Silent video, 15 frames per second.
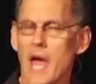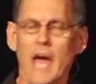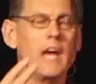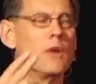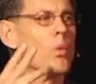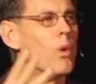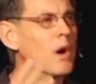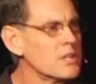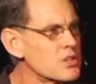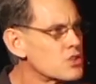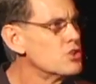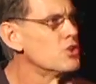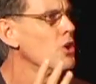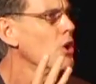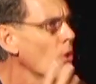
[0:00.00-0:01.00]
And once
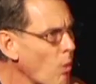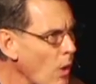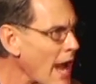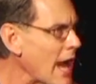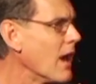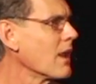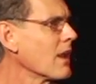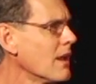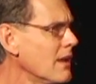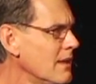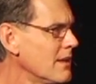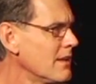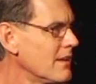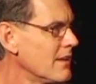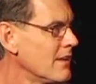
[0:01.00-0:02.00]
you're well,
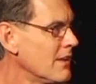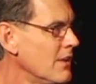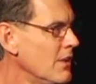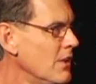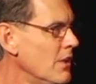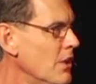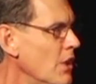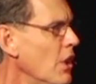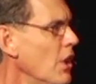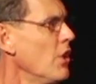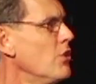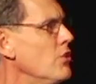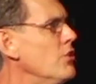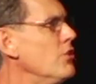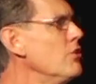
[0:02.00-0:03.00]

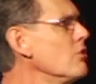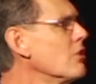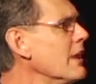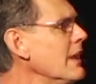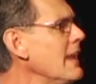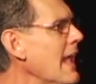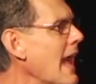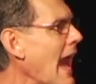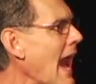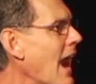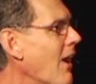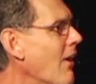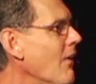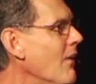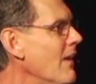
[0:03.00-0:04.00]
you can
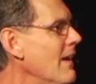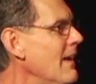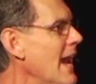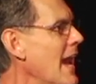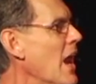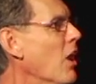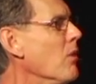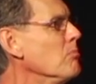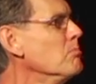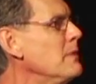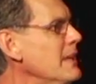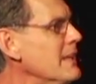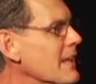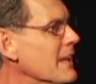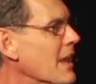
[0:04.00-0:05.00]
now help
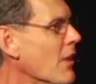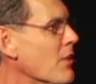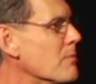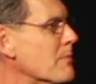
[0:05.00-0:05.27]
meet another